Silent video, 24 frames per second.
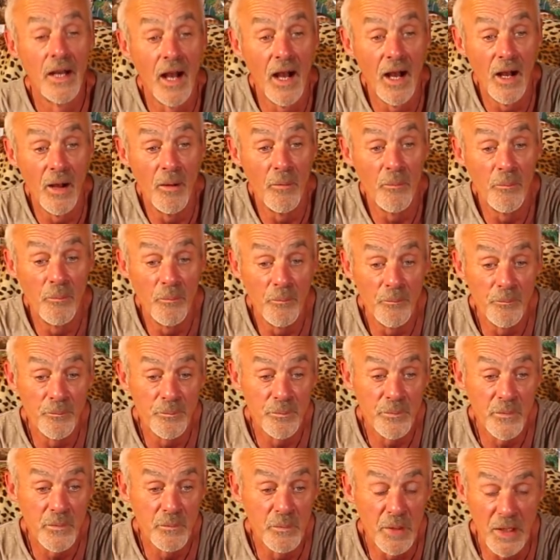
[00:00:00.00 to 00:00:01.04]

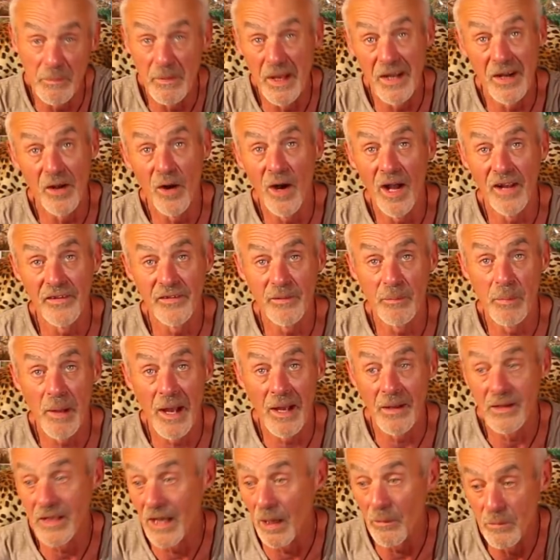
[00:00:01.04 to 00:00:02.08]
But it meant I had
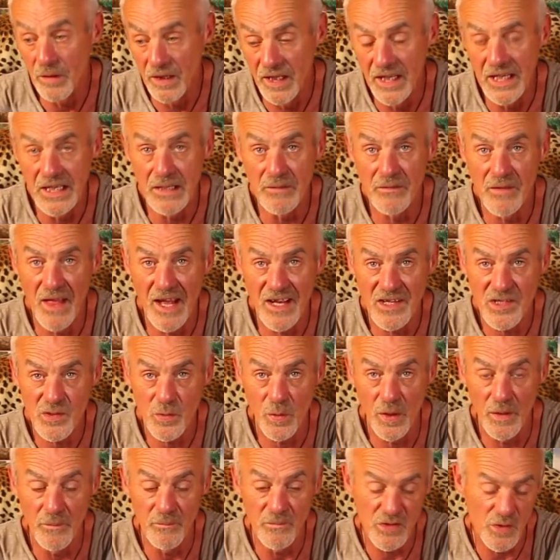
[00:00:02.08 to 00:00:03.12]
to leave that
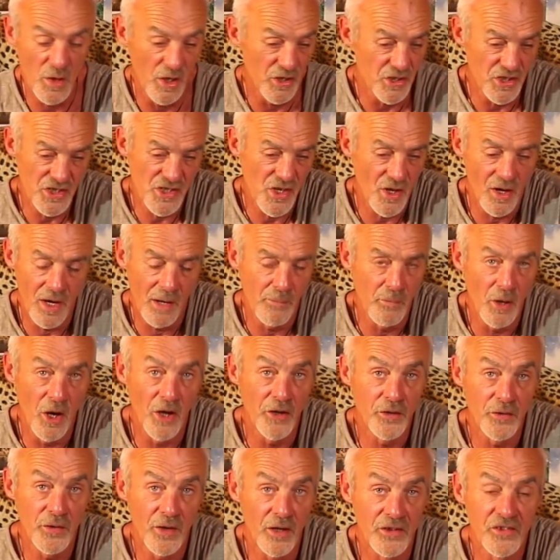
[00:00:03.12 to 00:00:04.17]
swim, so I just thought
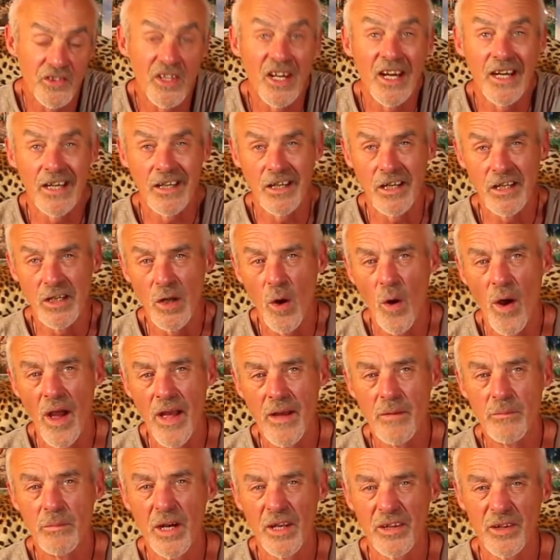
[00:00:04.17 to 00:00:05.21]
I'd still have the
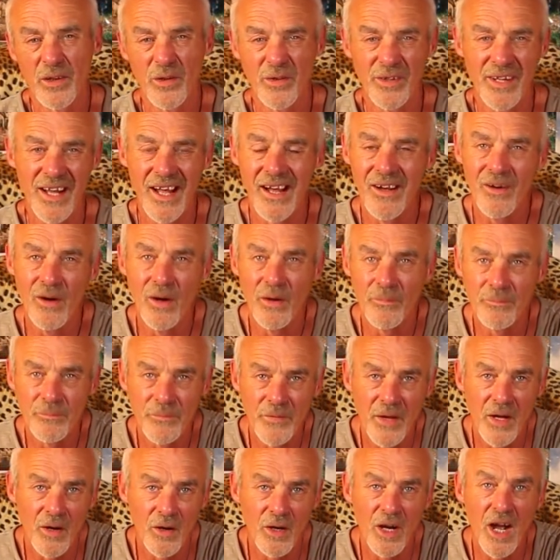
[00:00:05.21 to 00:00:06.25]
night, but I thought, no,
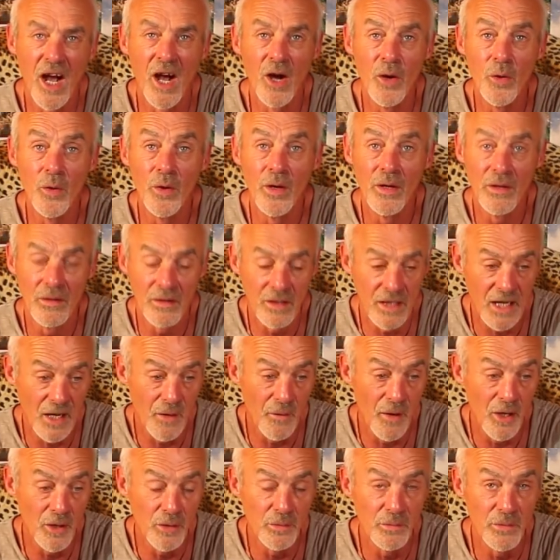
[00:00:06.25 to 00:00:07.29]
I'll go
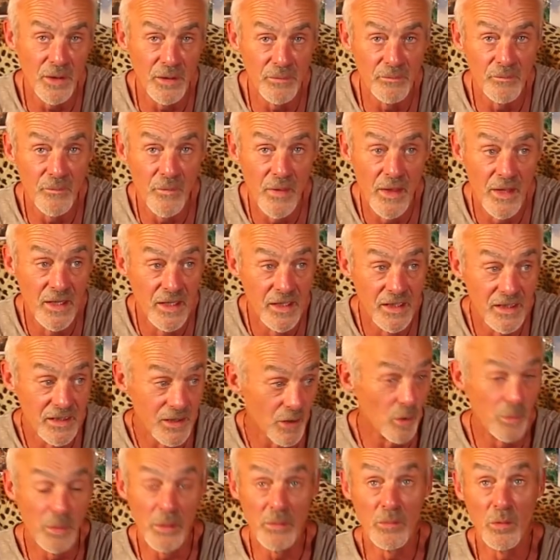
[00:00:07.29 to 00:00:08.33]
home and
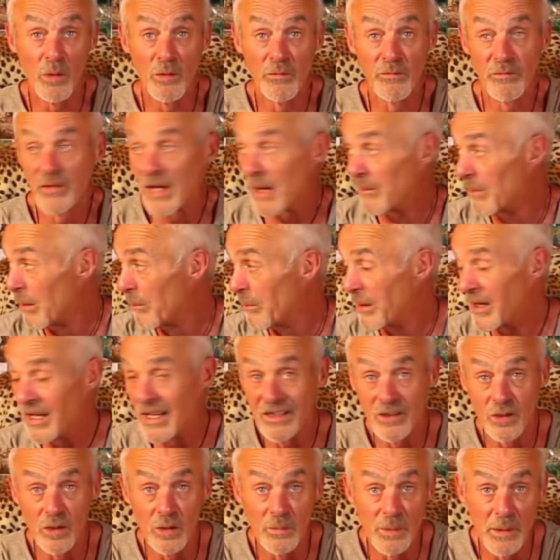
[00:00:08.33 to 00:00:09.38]
do a bit more, come up
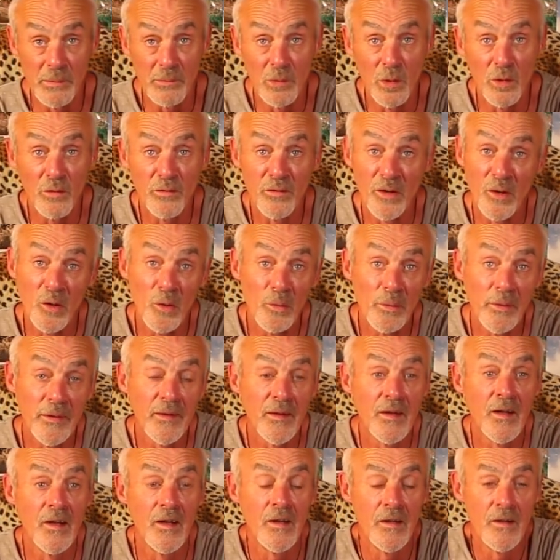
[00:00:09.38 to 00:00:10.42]
here, do a bit more
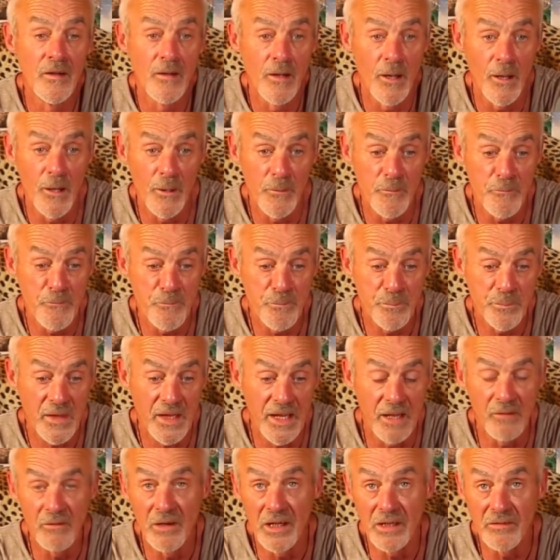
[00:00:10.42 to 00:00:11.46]
filming,
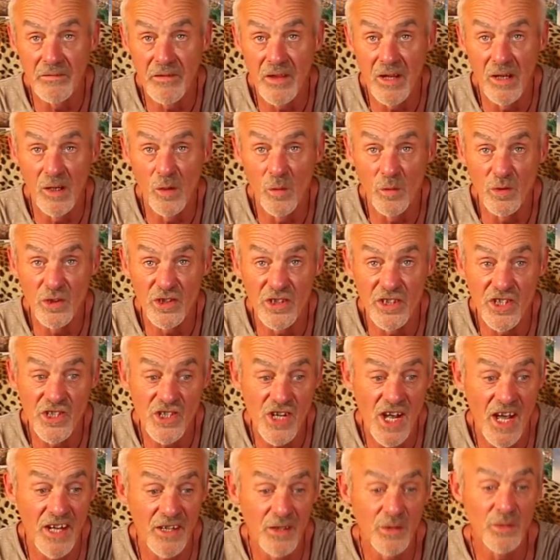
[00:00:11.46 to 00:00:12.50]
get ready for the launch of the
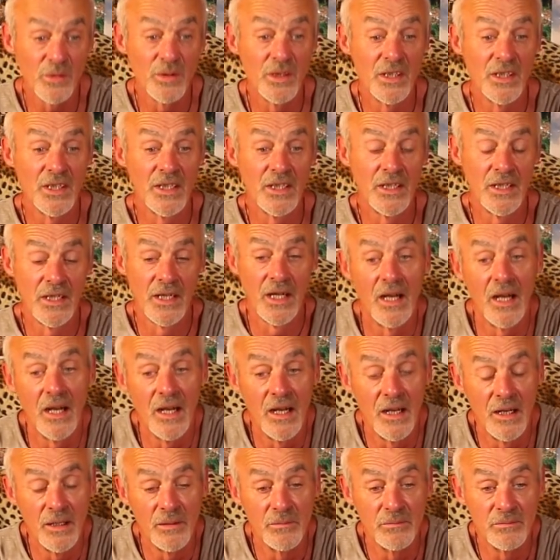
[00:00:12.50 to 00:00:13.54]
channel,
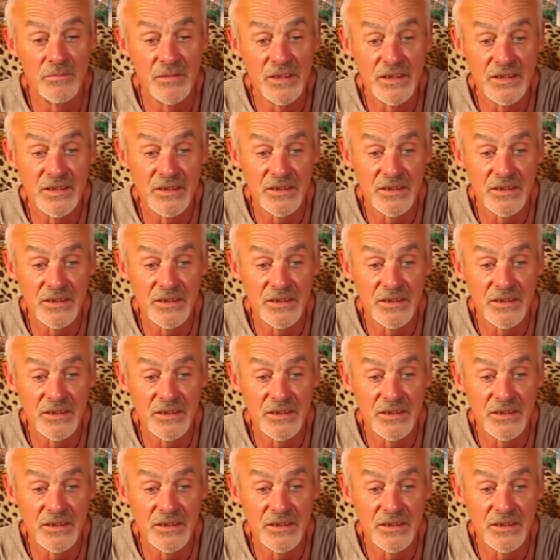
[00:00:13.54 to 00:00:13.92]
and